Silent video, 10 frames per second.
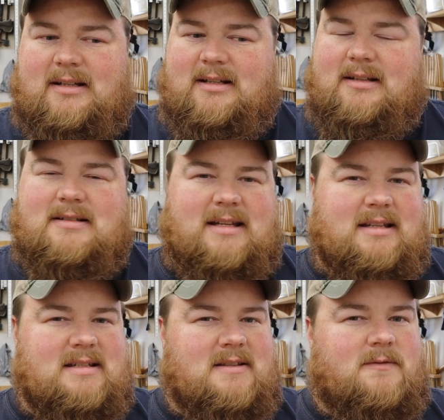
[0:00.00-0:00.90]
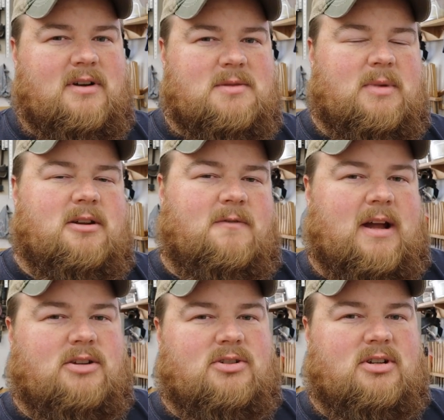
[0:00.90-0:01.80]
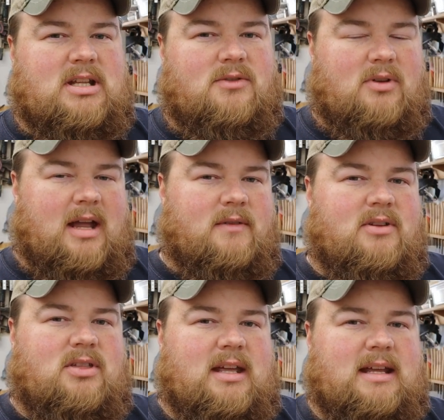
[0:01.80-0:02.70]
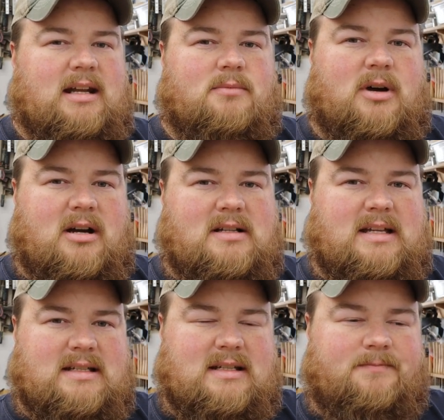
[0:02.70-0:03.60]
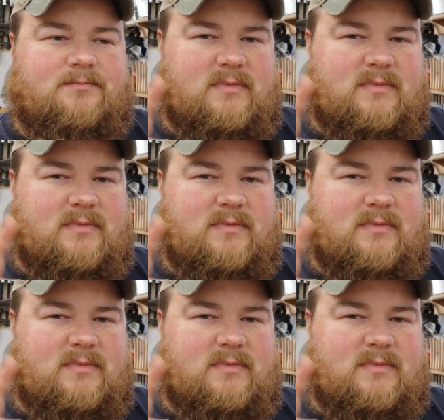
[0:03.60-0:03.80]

And it looks like this is the first manufacturer to give you everything in a box as a